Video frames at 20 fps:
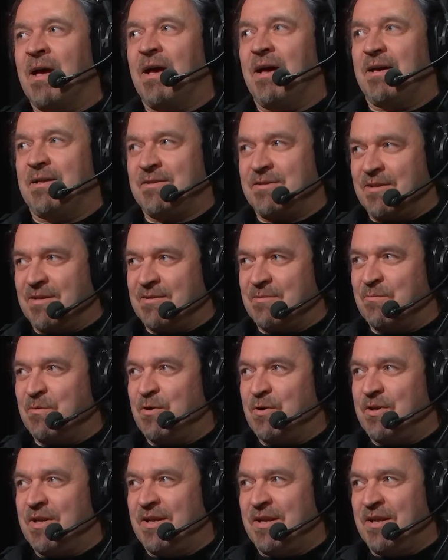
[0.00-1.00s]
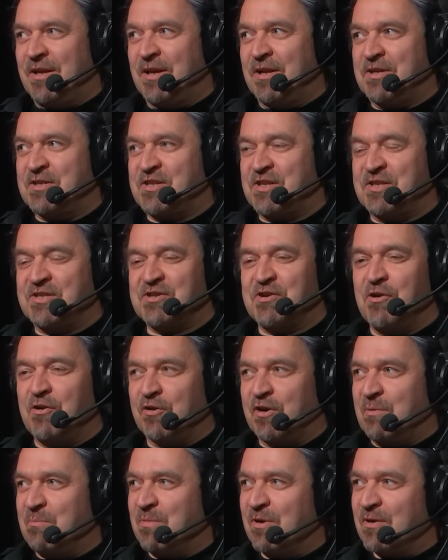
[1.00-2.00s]
And that word in English, it's
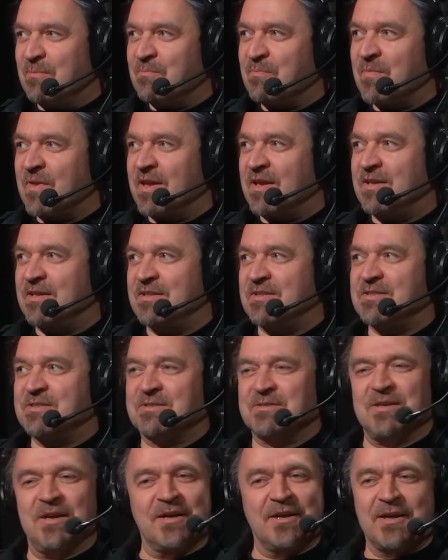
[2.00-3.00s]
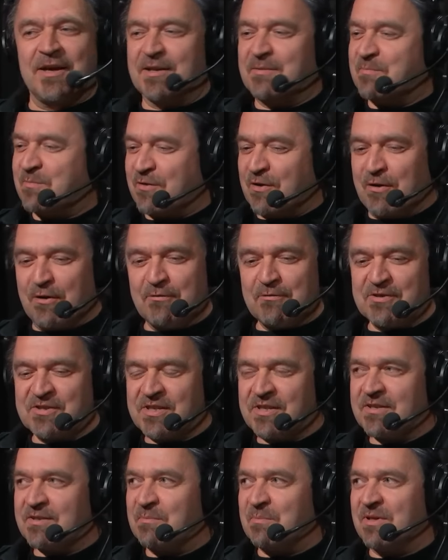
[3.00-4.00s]
horrible. I can't
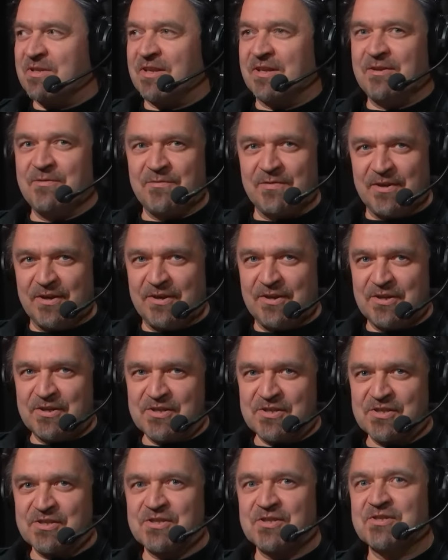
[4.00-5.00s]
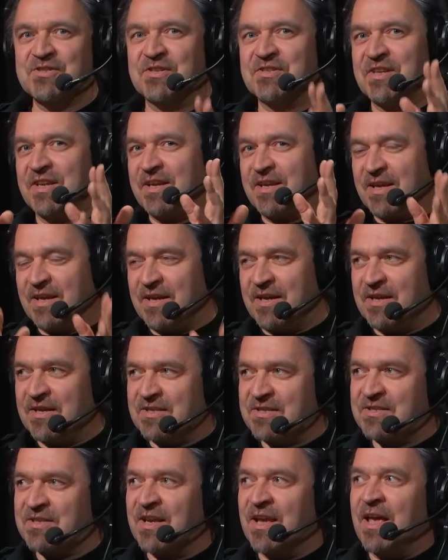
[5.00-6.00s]
pronounce it, but in Finnish, just in
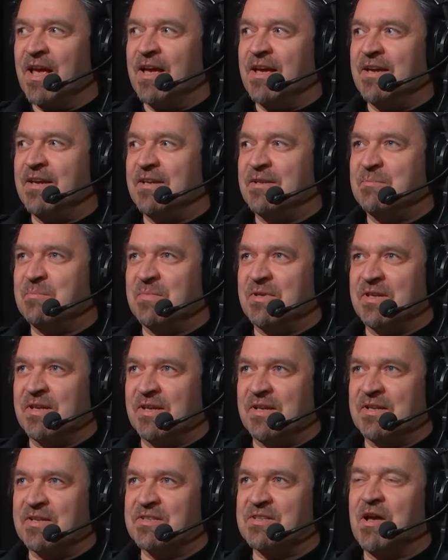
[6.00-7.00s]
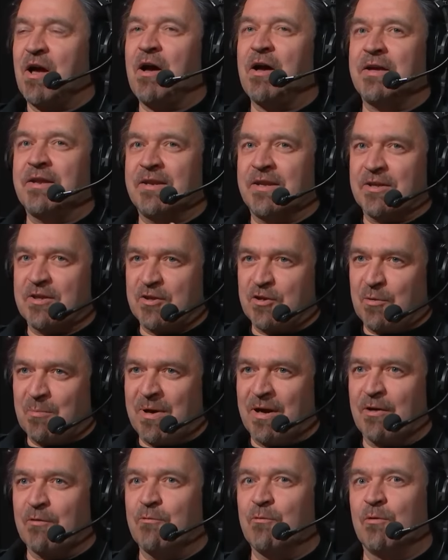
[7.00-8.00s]
case, it means
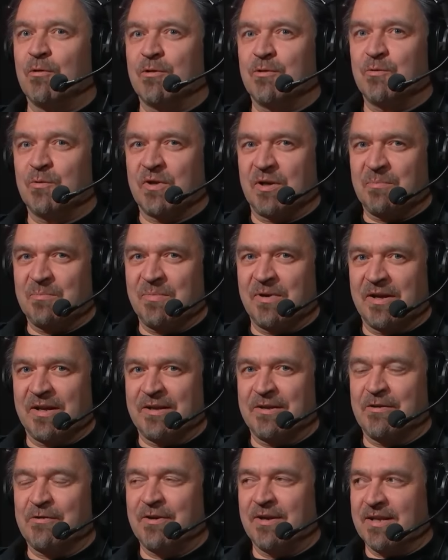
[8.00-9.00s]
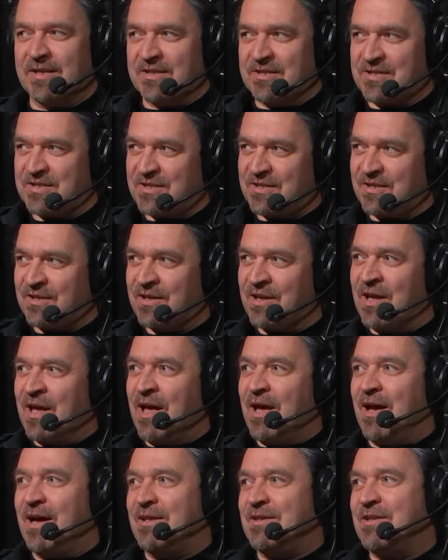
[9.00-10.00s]
aineettoman kulttuuriperinnön lista.
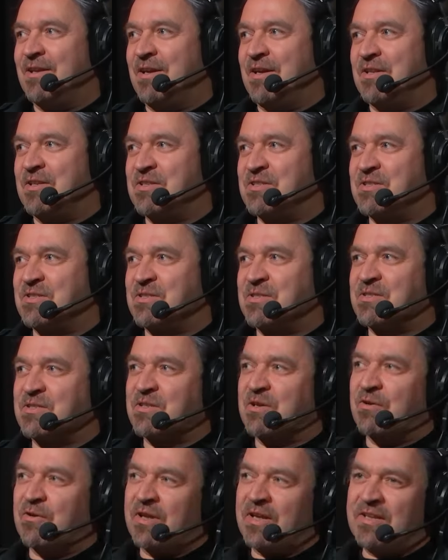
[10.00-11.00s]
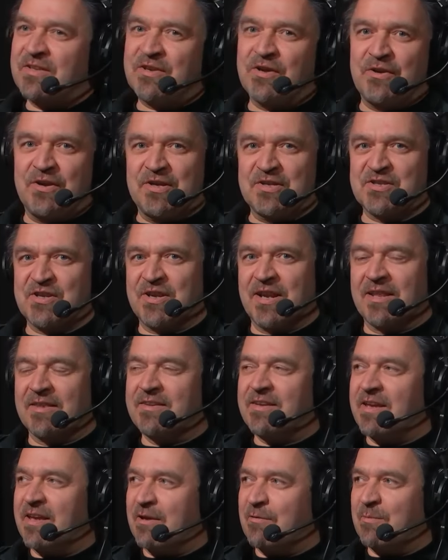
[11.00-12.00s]
And that's an international
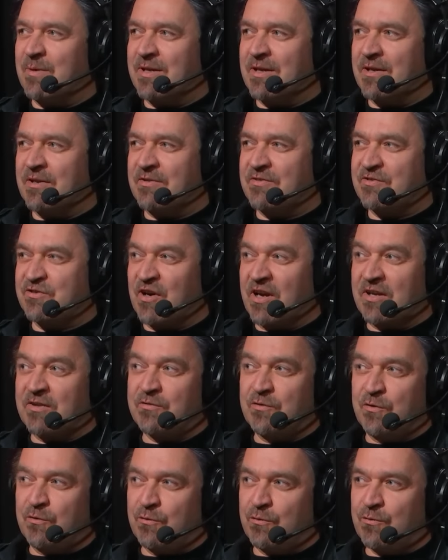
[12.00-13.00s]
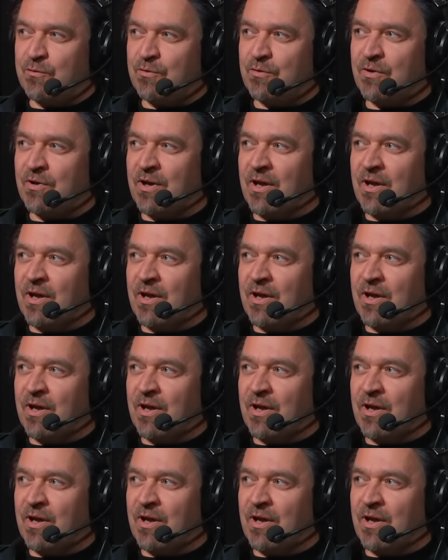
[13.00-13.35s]
thing we are trying to do.